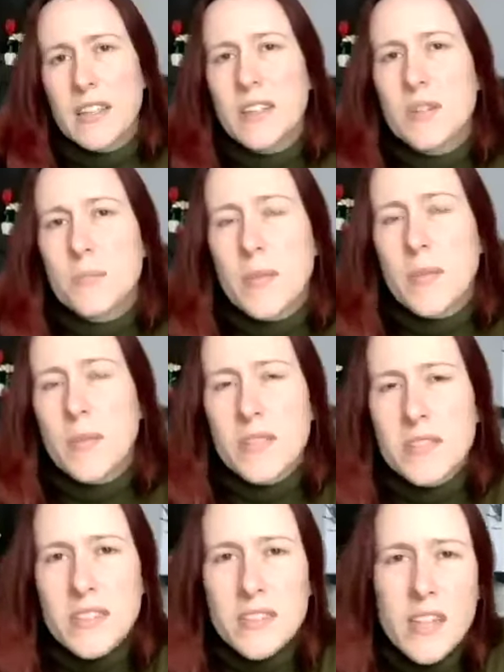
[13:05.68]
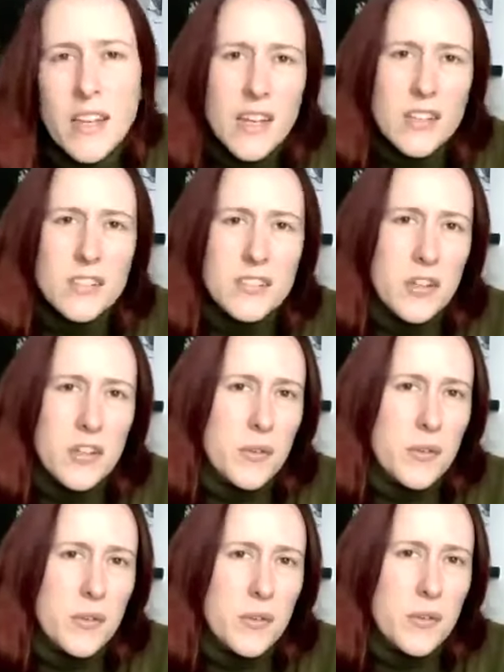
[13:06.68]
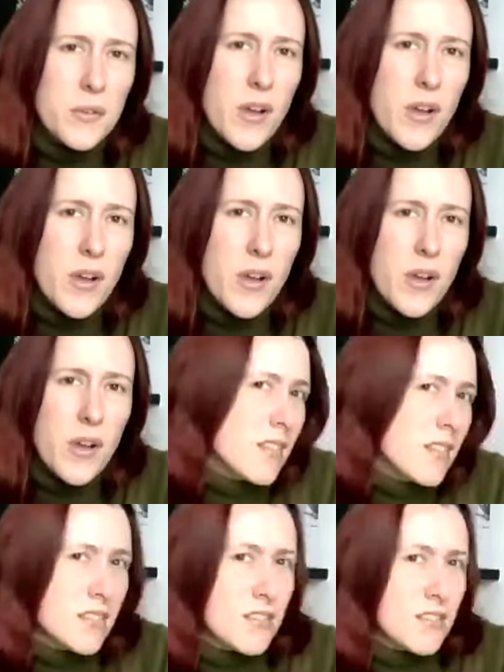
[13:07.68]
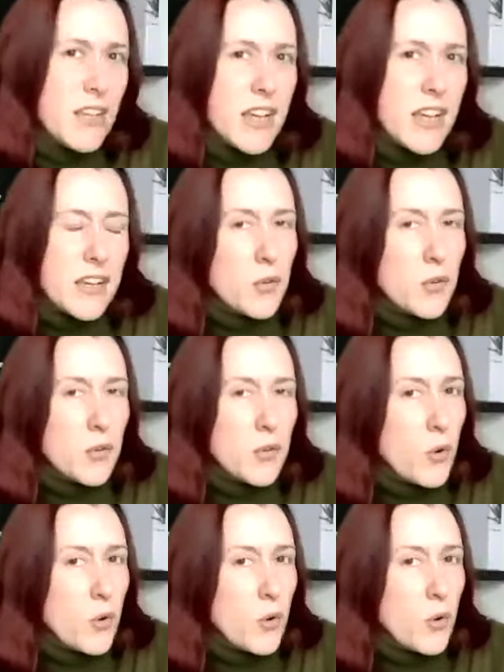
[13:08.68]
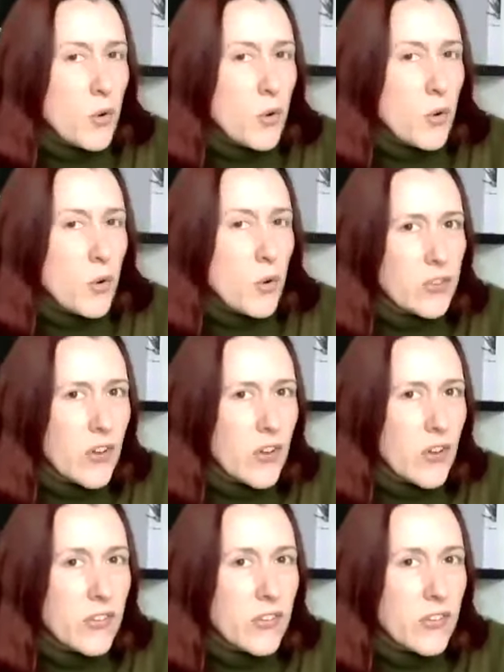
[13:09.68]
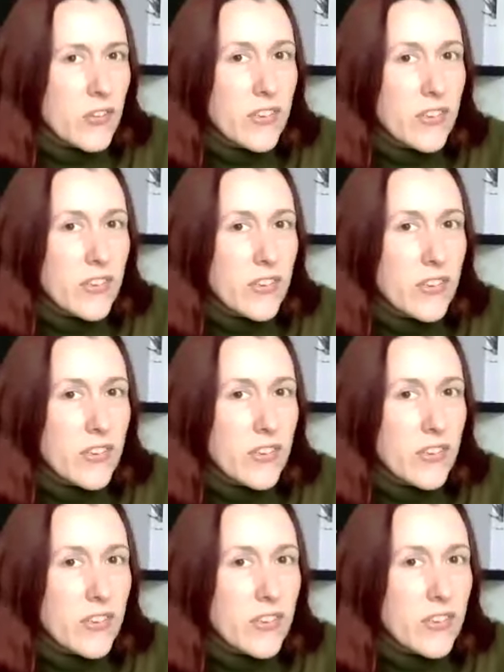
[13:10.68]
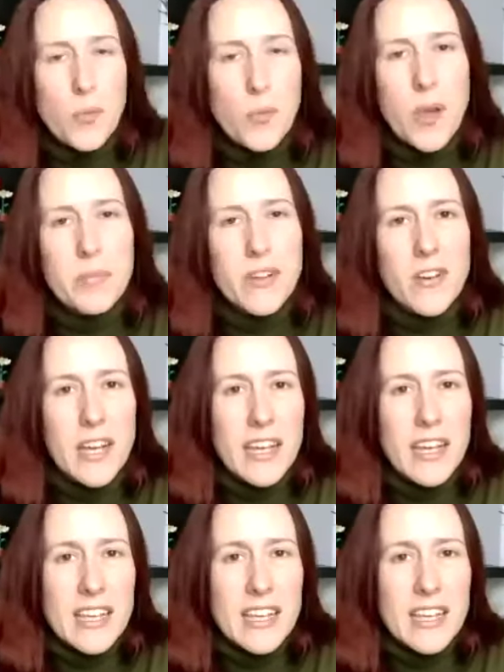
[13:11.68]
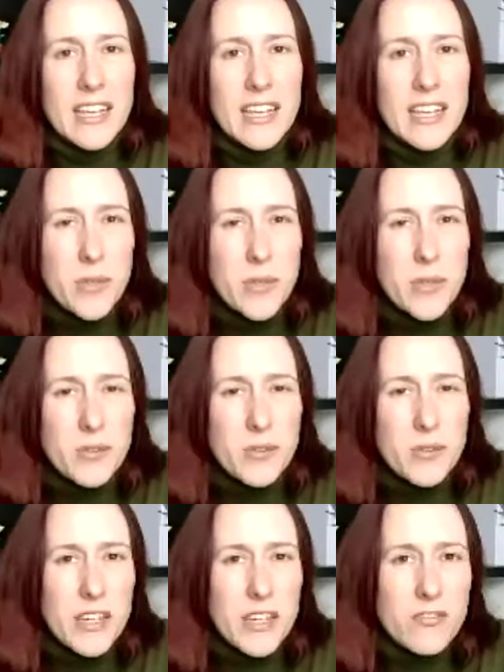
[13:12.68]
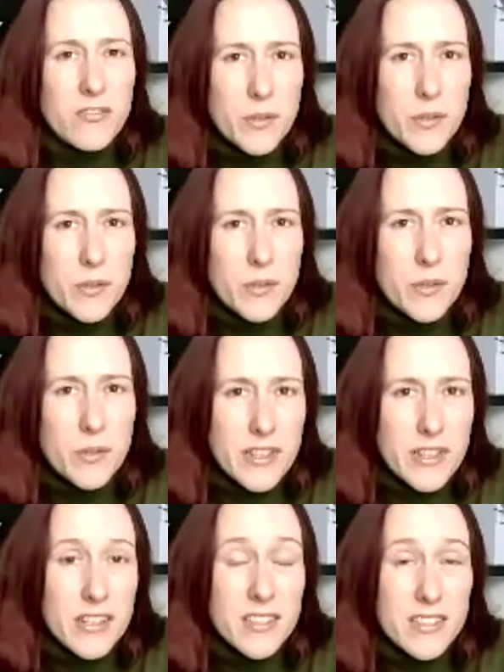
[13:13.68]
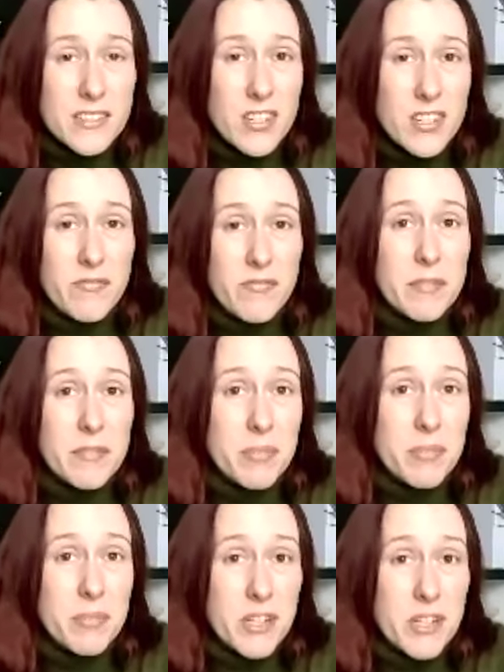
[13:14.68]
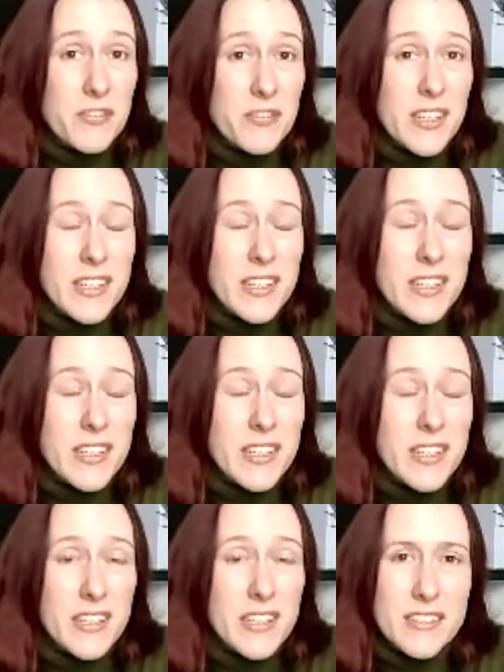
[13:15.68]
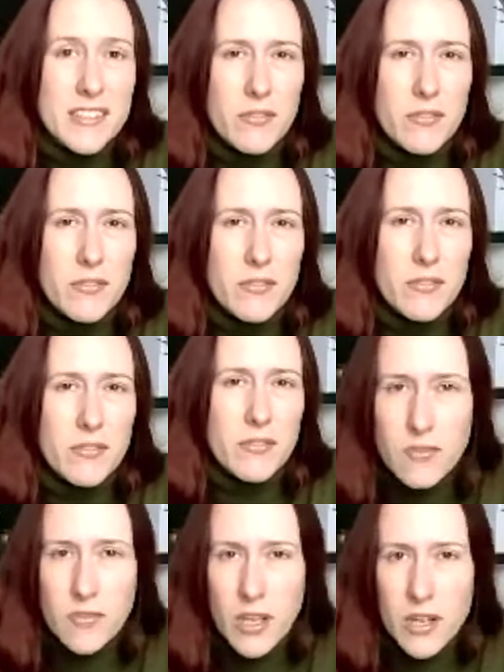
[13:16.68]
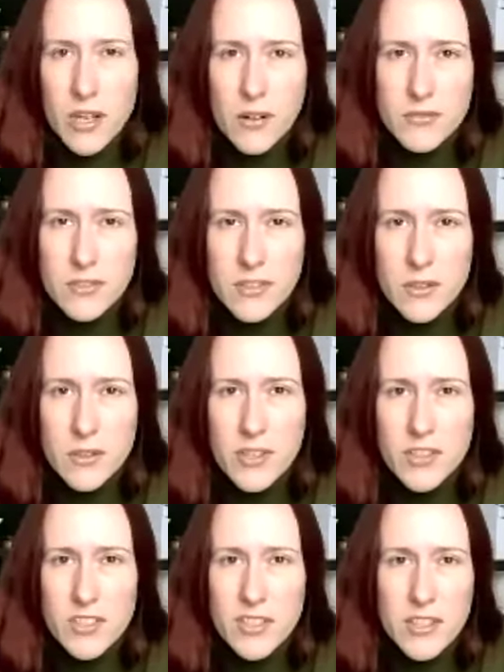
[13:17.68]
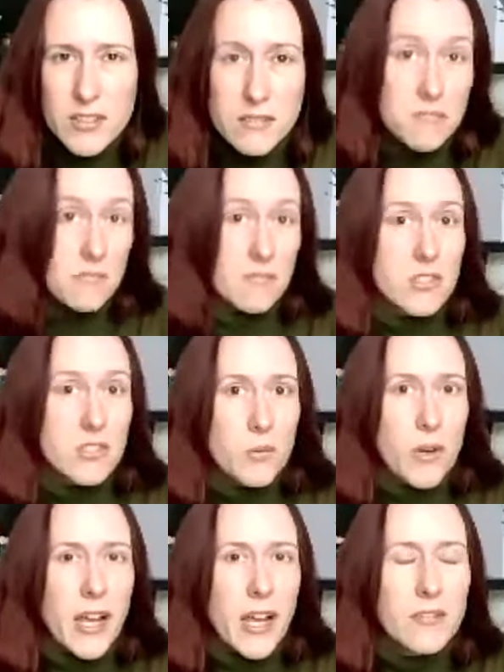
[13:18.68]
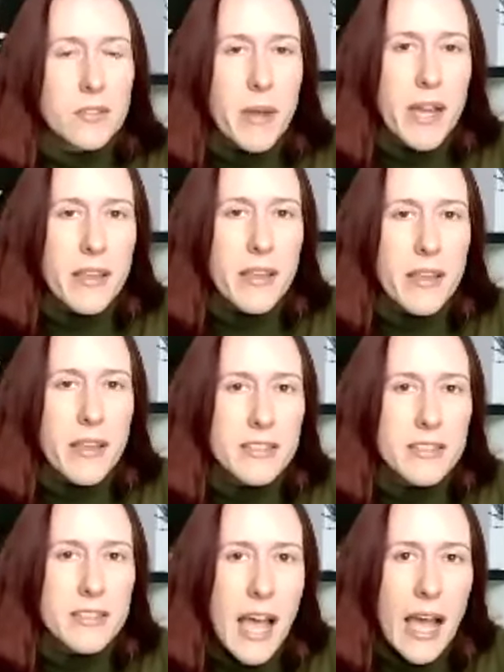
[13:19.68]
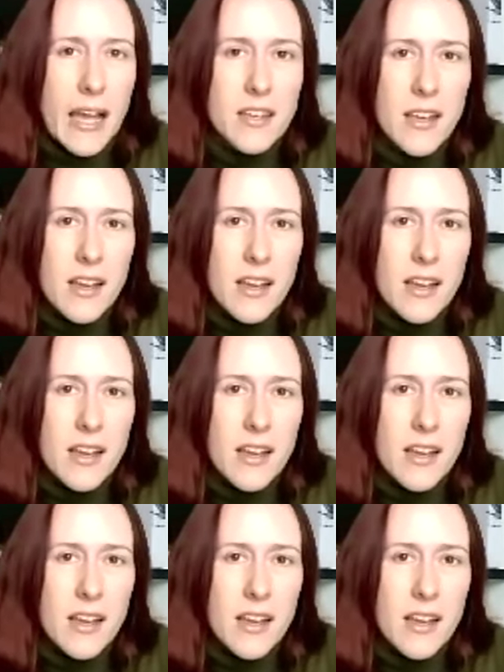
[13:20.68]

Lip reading: Martin. So our last question on this webinar is one that we do hear frequently, and it's generally because of the significant values of aircraft. And the question is, do I have to pay the tax?